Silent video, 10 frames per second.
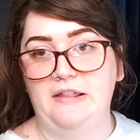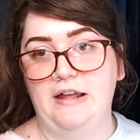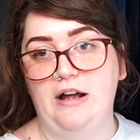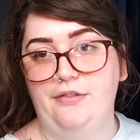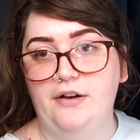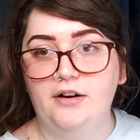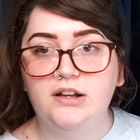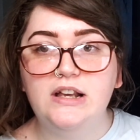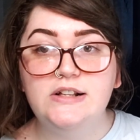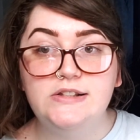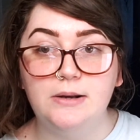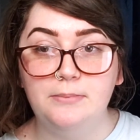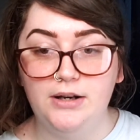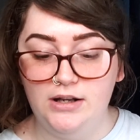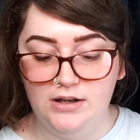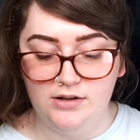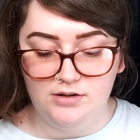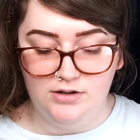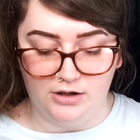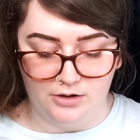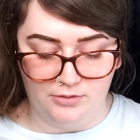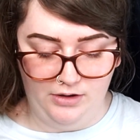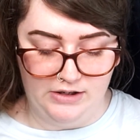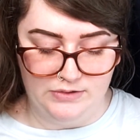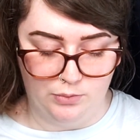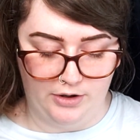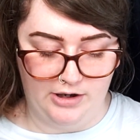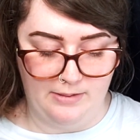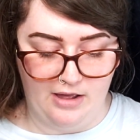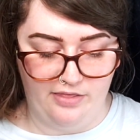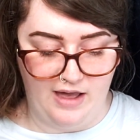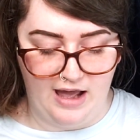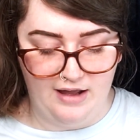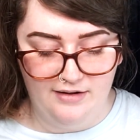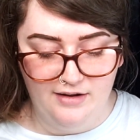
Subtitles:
that out there in case somebody, you know, is worried about that.